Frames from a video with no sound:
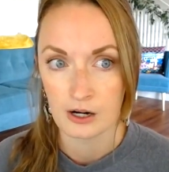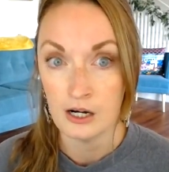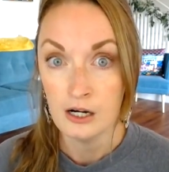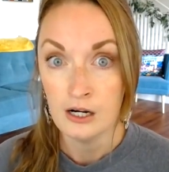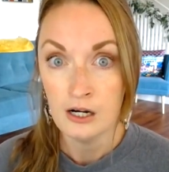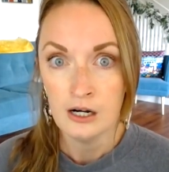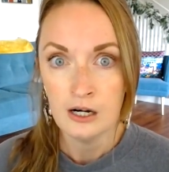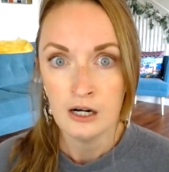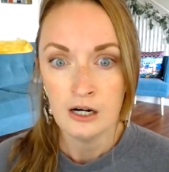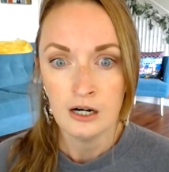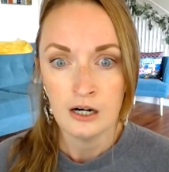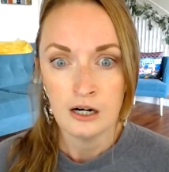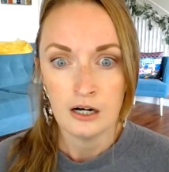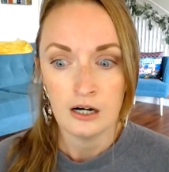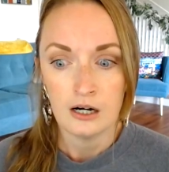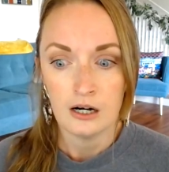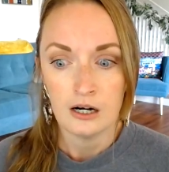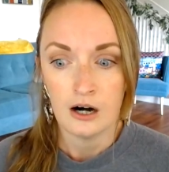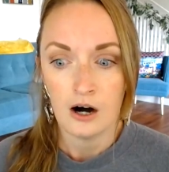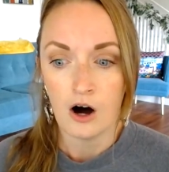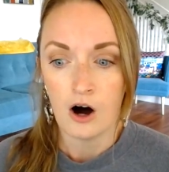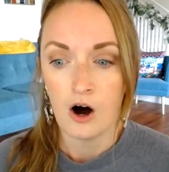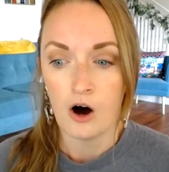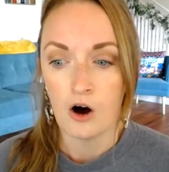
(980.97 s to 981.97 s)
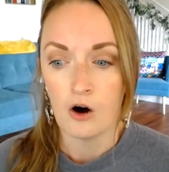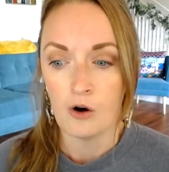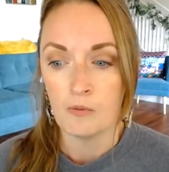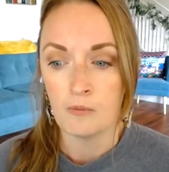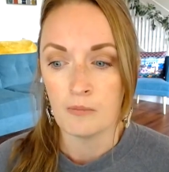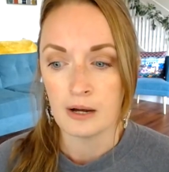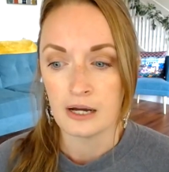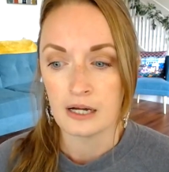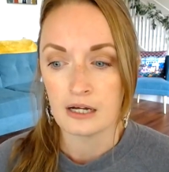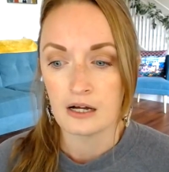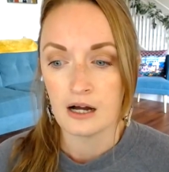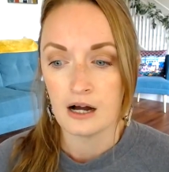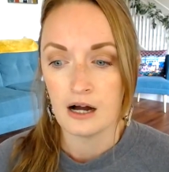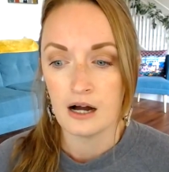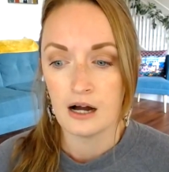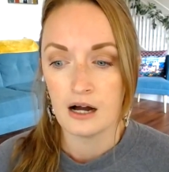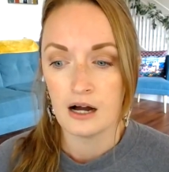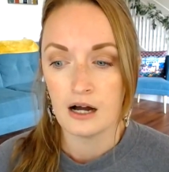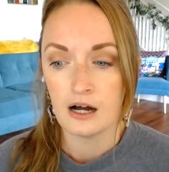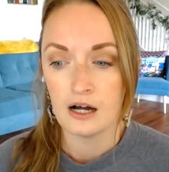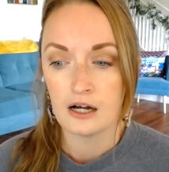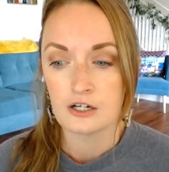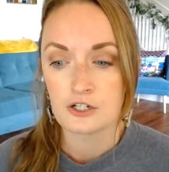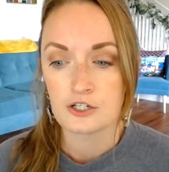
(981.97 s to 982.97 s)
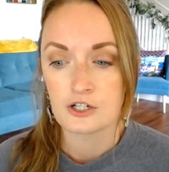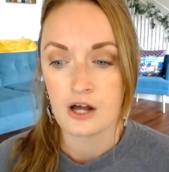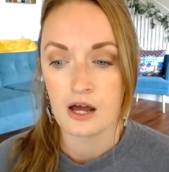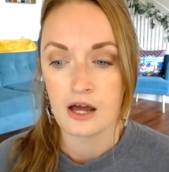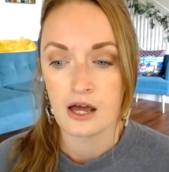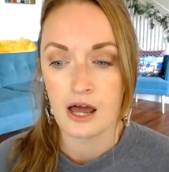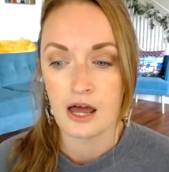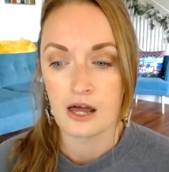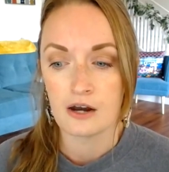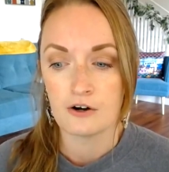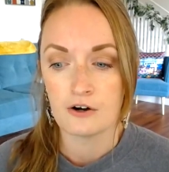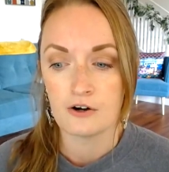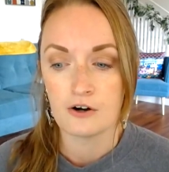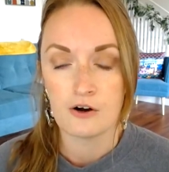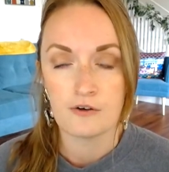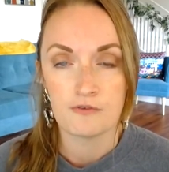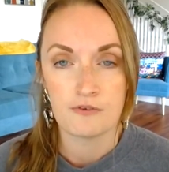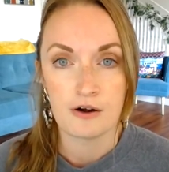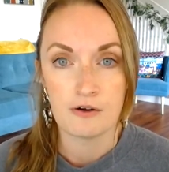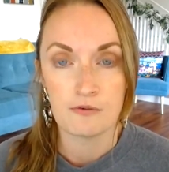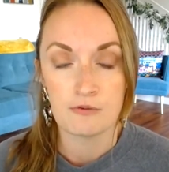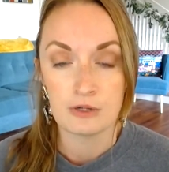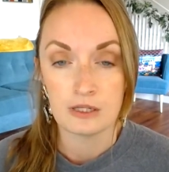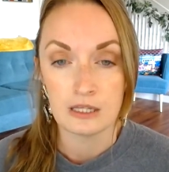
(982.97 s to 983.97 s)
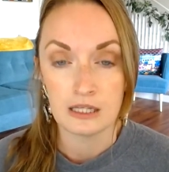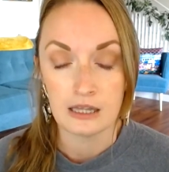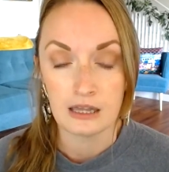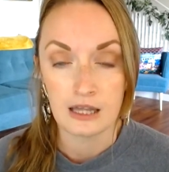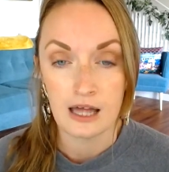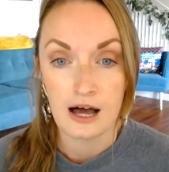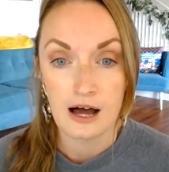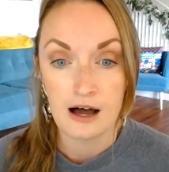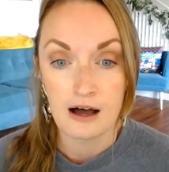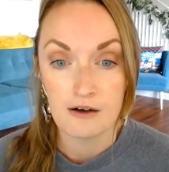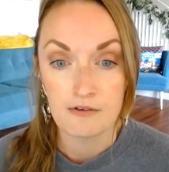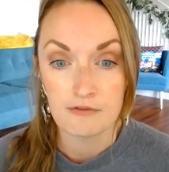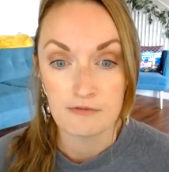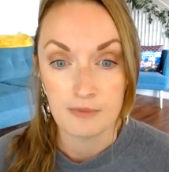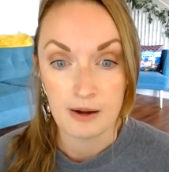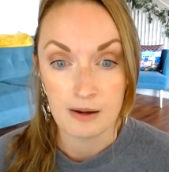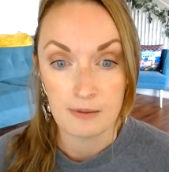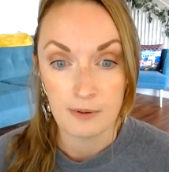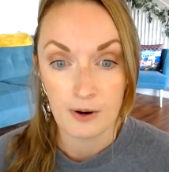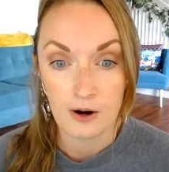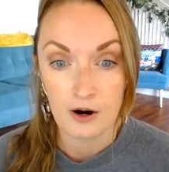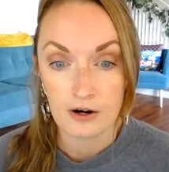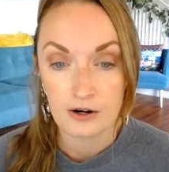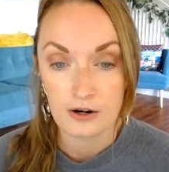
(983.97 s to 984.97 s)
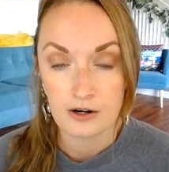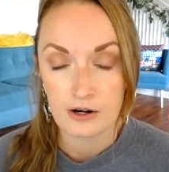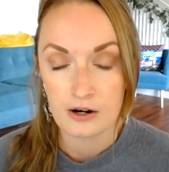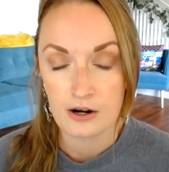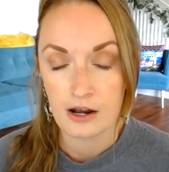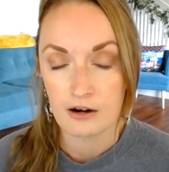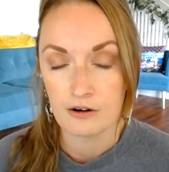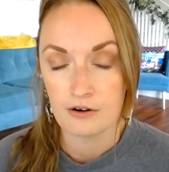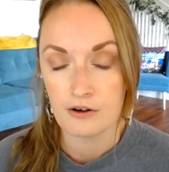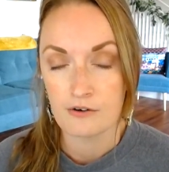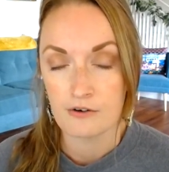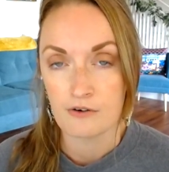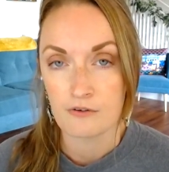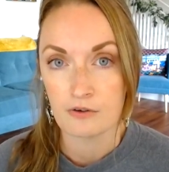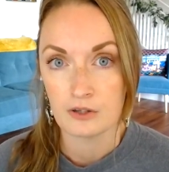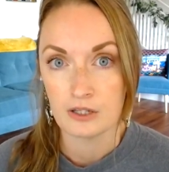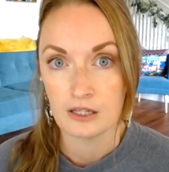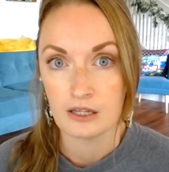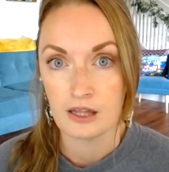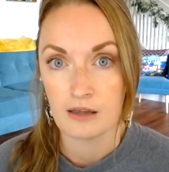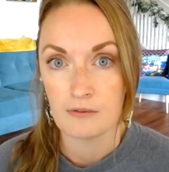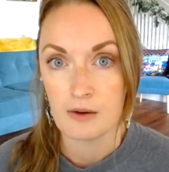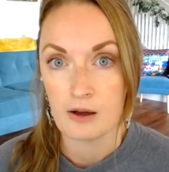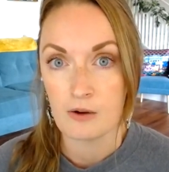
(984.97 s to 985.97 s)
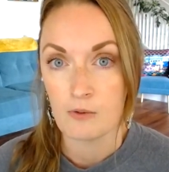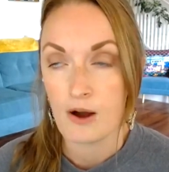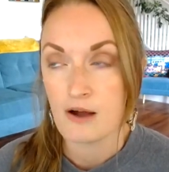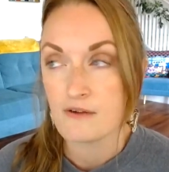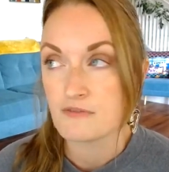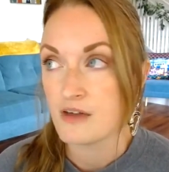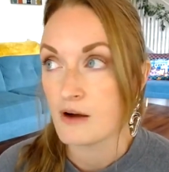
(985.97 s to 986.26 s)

oh my gosh, I, I, don't know if I really love my partner. I don't know if I really love my wife.